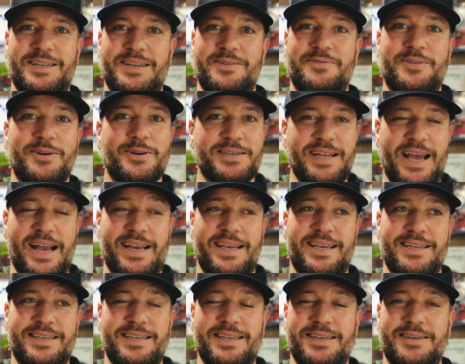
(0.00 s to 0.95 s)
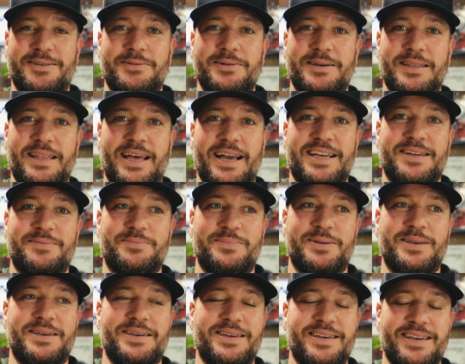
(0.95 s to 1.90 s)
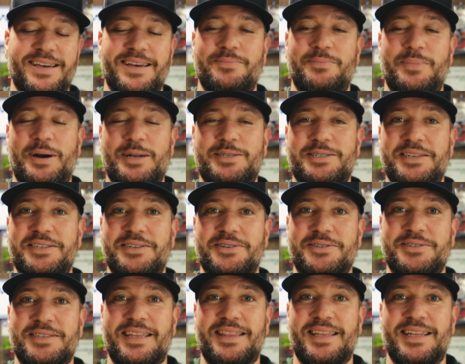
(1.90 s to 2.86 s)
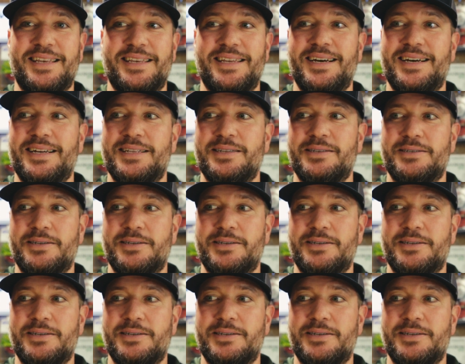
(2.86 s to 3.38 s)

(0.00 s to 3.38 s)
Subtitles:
And if they're attacking a decoy, that can be much easier said than done.